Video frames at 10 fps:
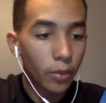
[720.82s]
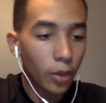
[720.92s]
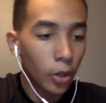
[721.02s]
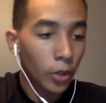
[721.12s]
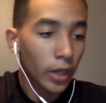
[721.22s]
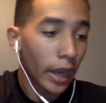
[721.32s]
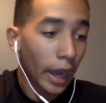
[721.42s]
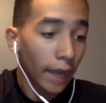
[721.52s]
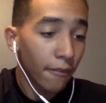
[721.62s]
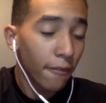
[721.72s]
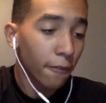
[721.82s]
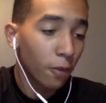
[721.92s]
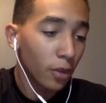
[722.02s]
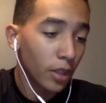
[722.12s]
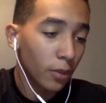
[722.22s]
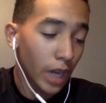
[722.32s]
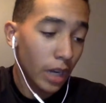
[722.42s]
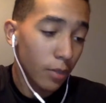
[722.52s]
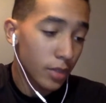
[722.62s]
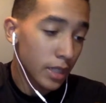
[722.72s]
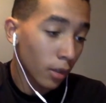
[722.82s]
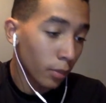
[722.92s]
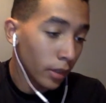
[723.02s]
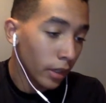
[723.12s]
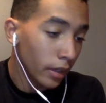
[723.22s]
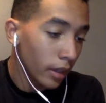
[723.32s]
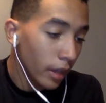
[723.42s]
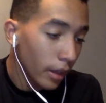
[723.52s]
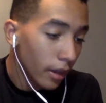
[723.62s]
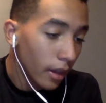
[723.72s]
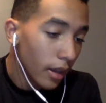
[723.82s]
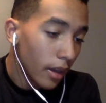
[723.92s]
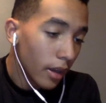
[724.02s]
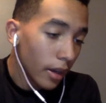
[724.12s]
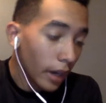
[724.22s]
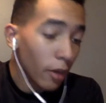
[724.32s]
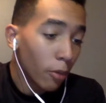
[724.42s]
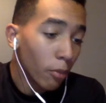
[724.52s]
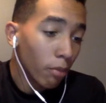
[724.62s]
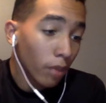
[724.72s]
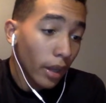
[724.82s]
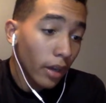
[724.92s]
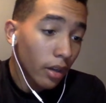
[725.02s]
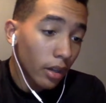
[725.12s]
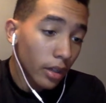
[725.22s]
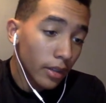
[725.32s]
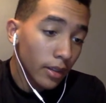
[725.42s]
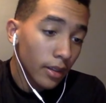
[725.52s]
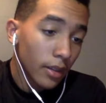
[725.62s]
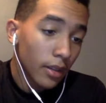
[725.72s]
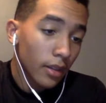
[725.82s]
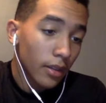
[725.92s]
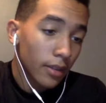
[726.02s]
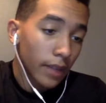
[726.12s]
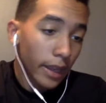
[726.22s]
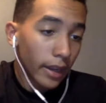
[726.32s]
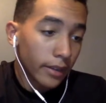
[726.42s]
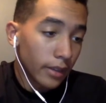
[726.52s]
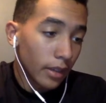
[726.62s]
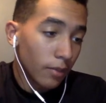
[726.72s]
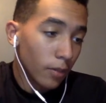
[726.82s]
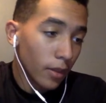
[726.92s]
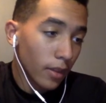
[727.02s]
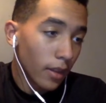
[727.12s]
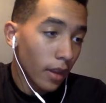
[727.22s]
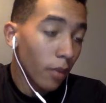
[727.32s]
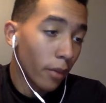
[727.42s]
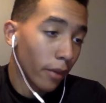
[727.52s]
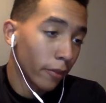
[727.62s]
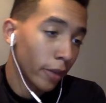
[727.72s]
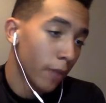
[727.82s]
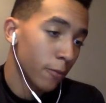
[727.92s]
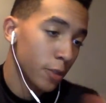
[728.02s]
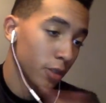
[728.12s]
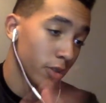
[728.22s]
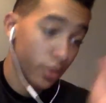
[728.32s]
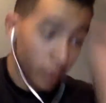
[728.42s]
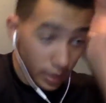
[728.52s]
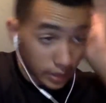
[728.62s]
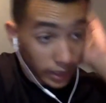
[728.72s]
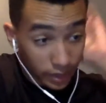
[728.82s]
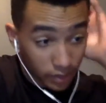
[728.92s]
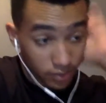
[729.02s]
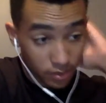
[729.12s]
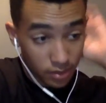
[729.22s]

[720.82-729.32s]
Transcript: mode. I haven't fully 100% completed it yet, and I don't plan on it like I did with the other Marvel game, which I'll show in a second.